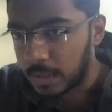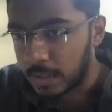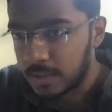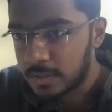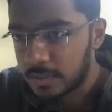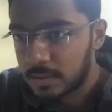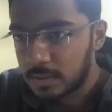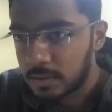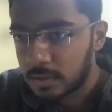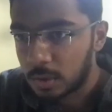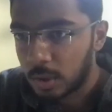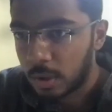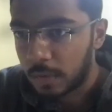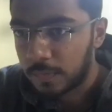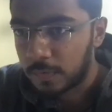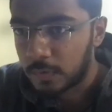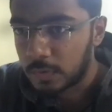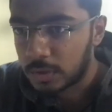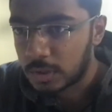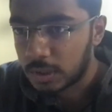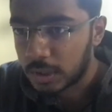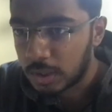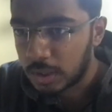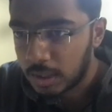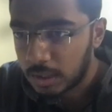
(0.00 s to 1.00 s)
So if you
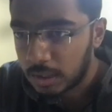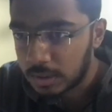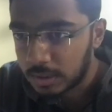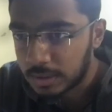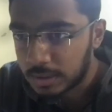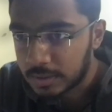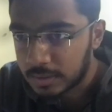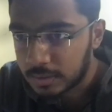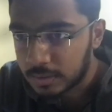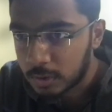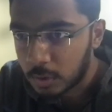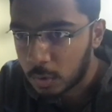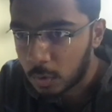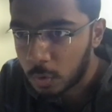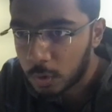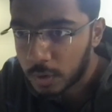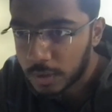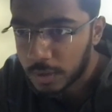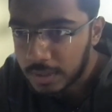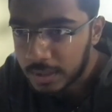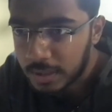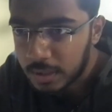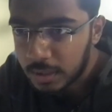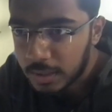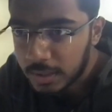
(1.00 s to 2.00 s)
see this code,
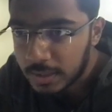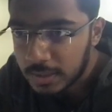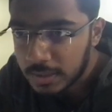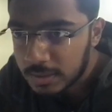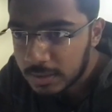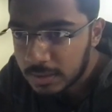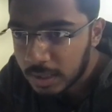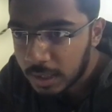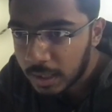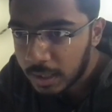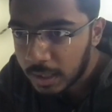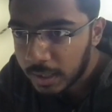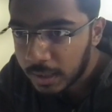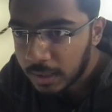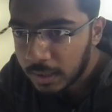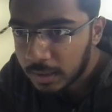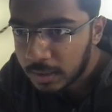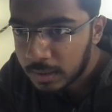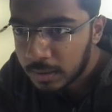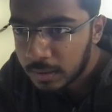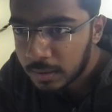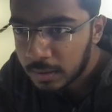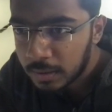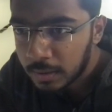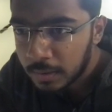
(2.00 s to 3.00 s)
it is correct.
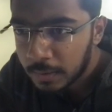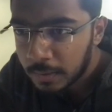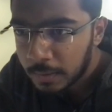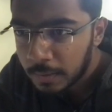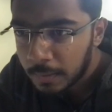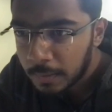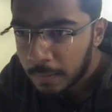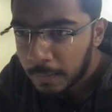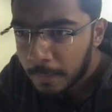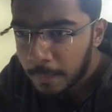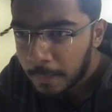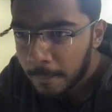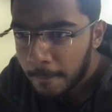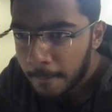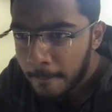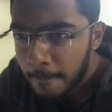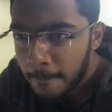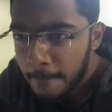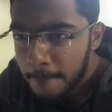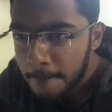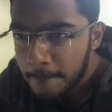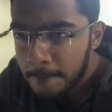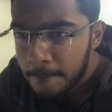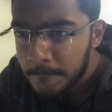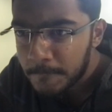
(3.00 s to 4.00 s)

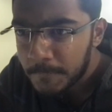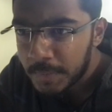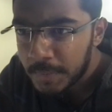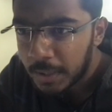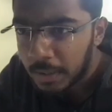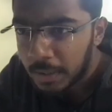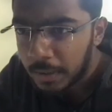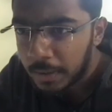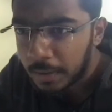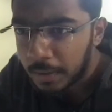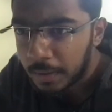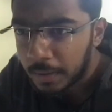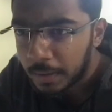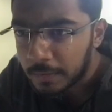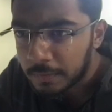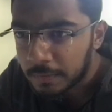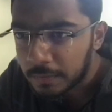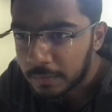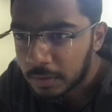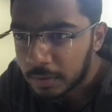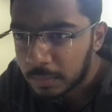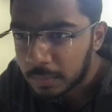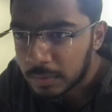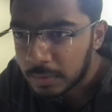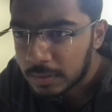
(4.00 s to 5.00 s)
If
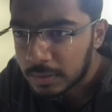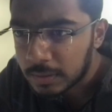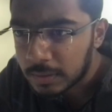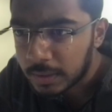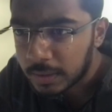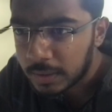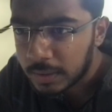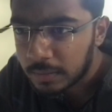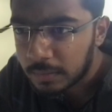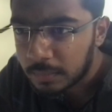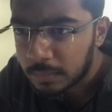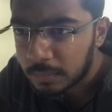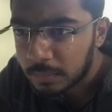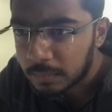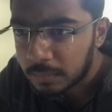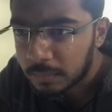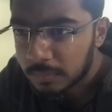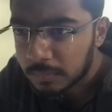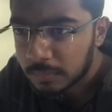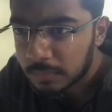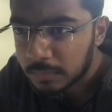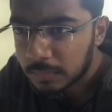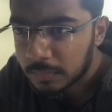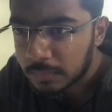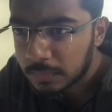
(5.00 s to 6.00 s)
num is 9.